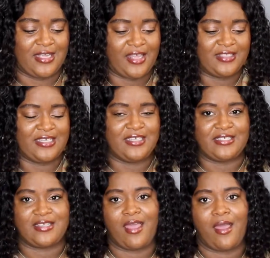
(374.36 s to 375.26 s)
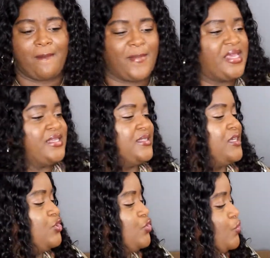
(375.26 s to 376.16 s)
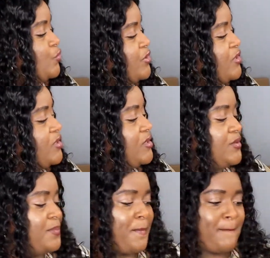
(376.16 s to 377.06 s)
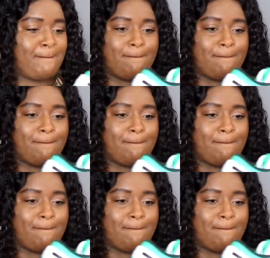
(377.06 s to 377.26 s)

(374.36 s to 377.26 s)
are these amazing Jordans